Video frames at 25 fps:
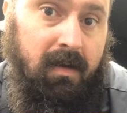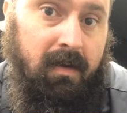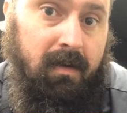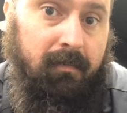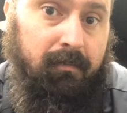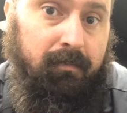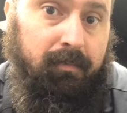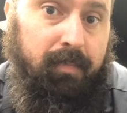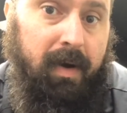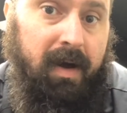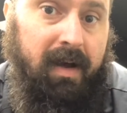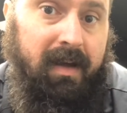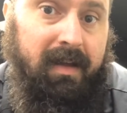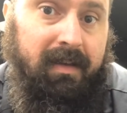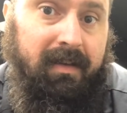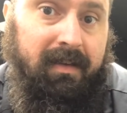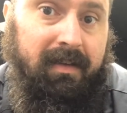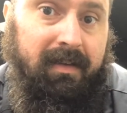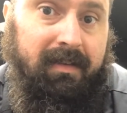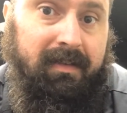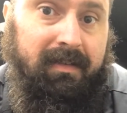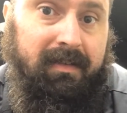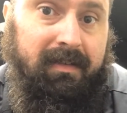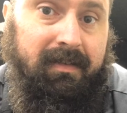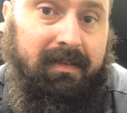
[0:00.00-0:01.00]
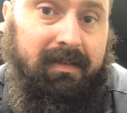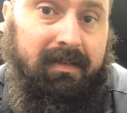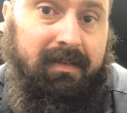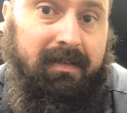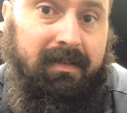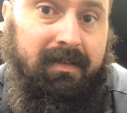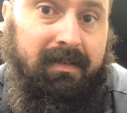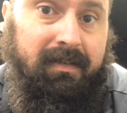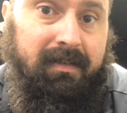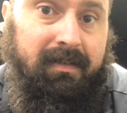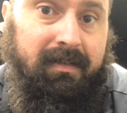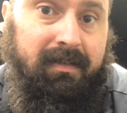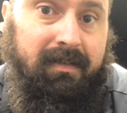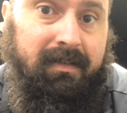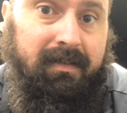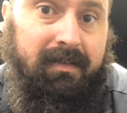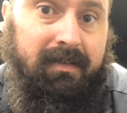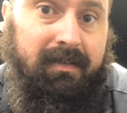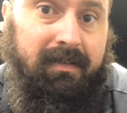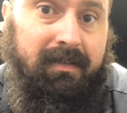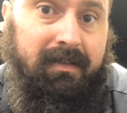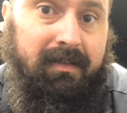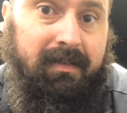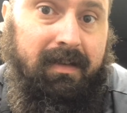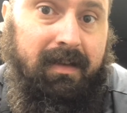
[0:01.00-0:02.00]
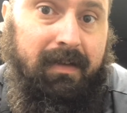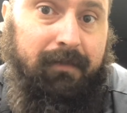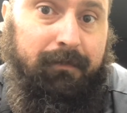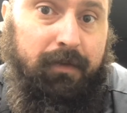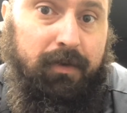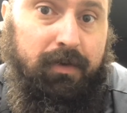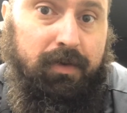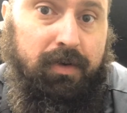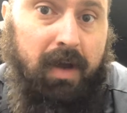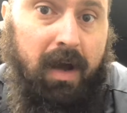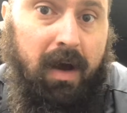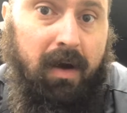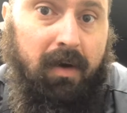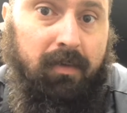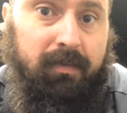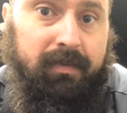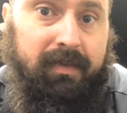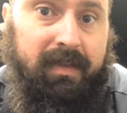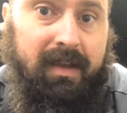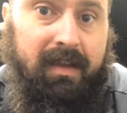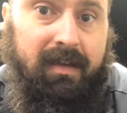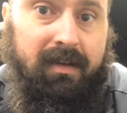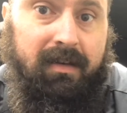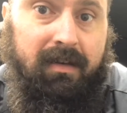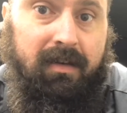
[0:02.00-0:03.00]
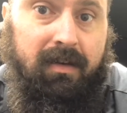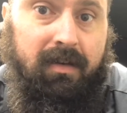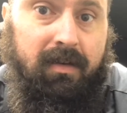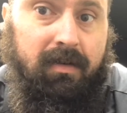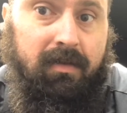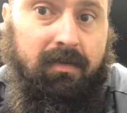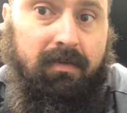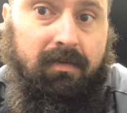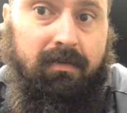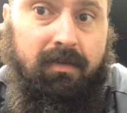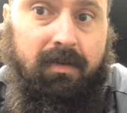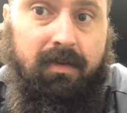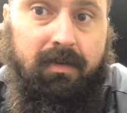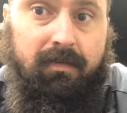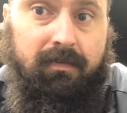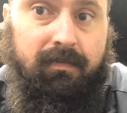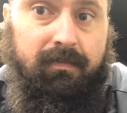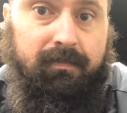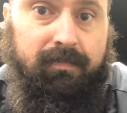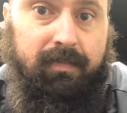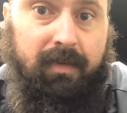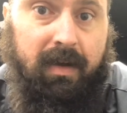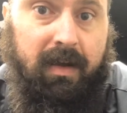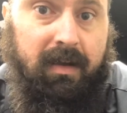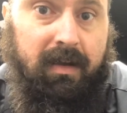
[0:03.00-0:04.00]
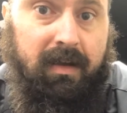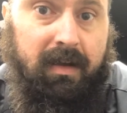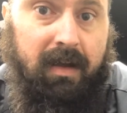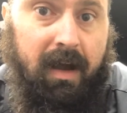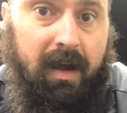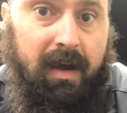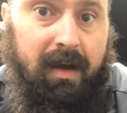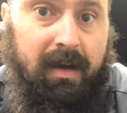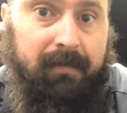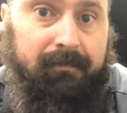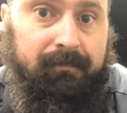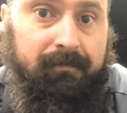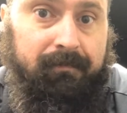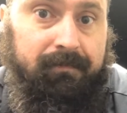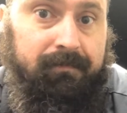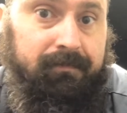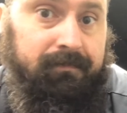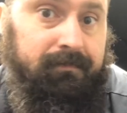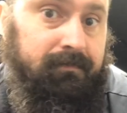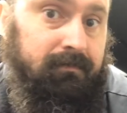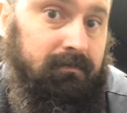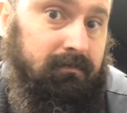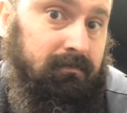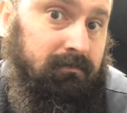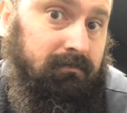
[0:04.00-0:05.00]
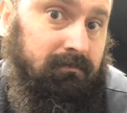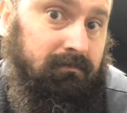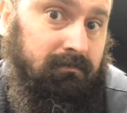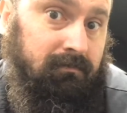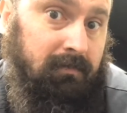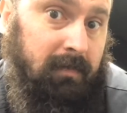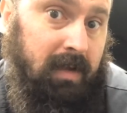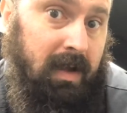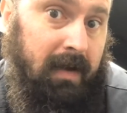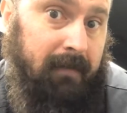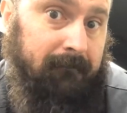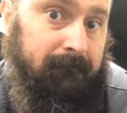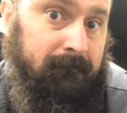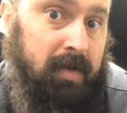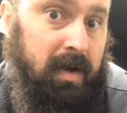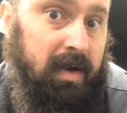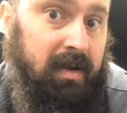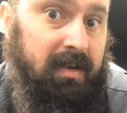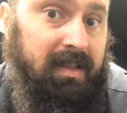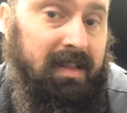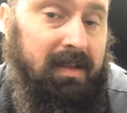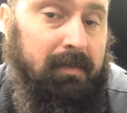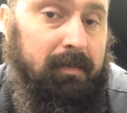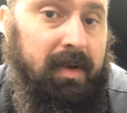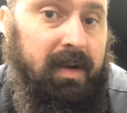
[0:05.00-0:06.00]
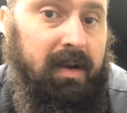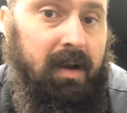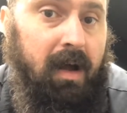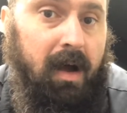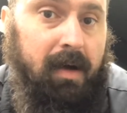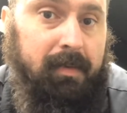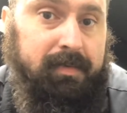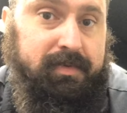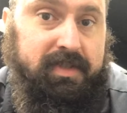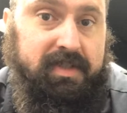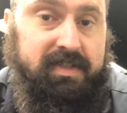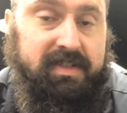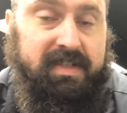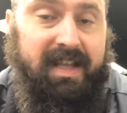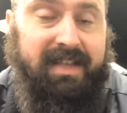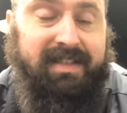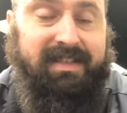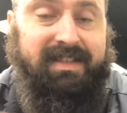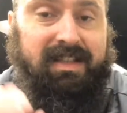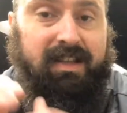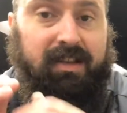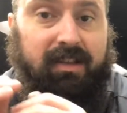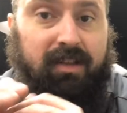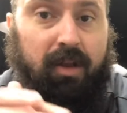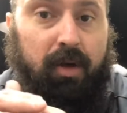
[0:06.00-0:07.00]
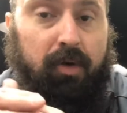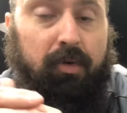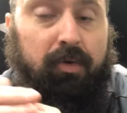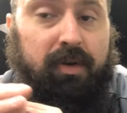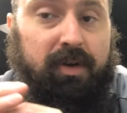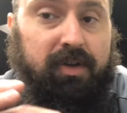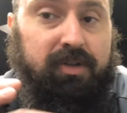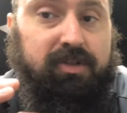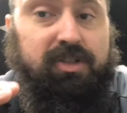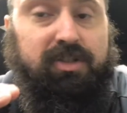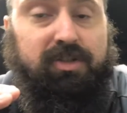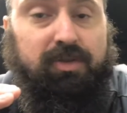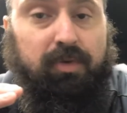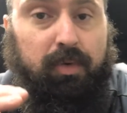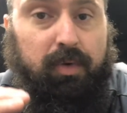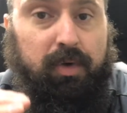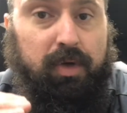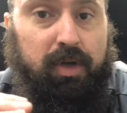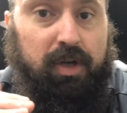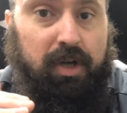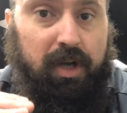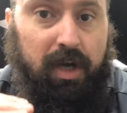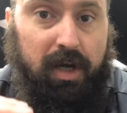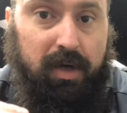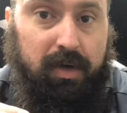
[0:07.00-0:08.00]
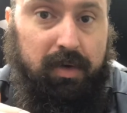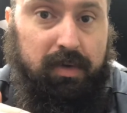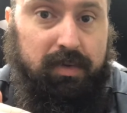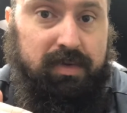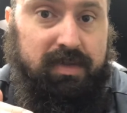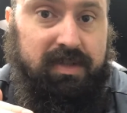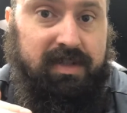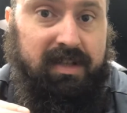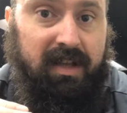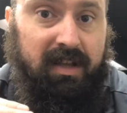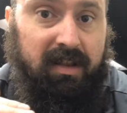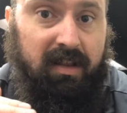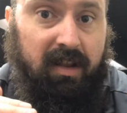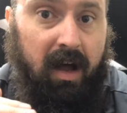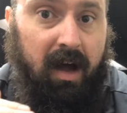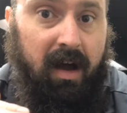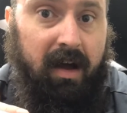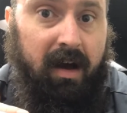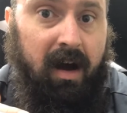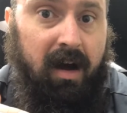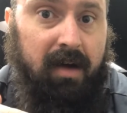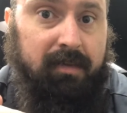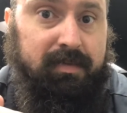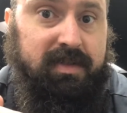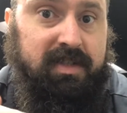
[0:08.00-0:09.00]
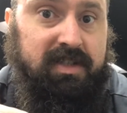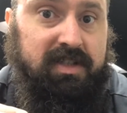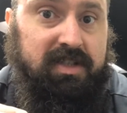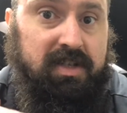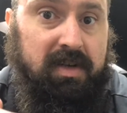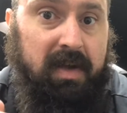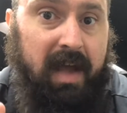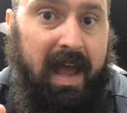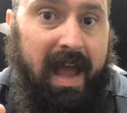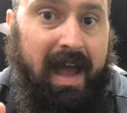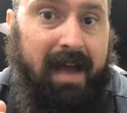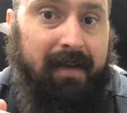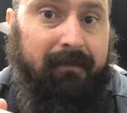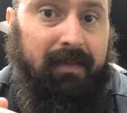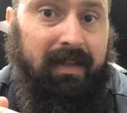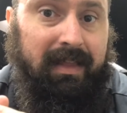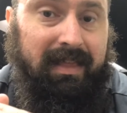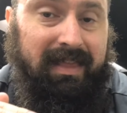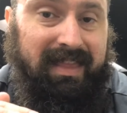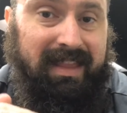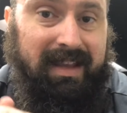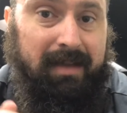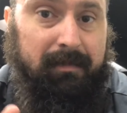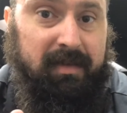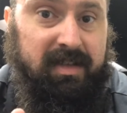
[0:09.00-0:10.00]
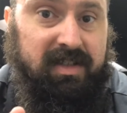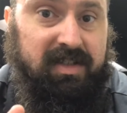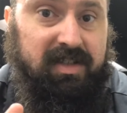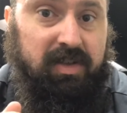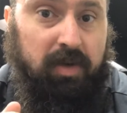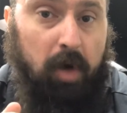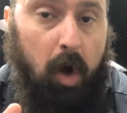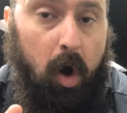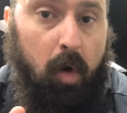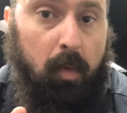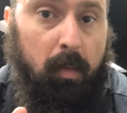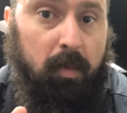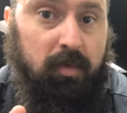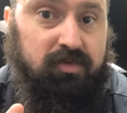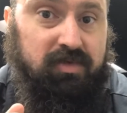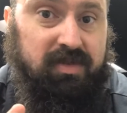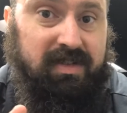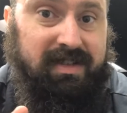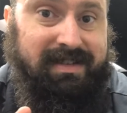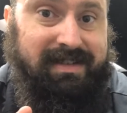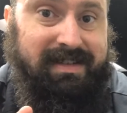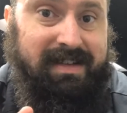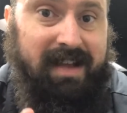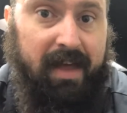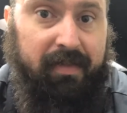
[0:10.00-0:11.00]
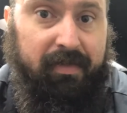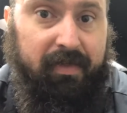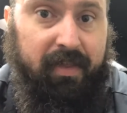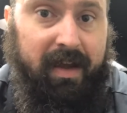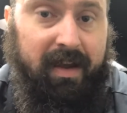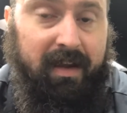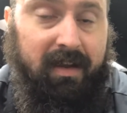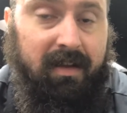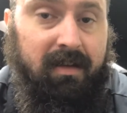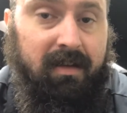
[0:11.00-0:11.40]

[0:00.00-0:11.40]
But if you don't, then you got very limited options. As the lower your score goes, the options you have limits to almost nothing.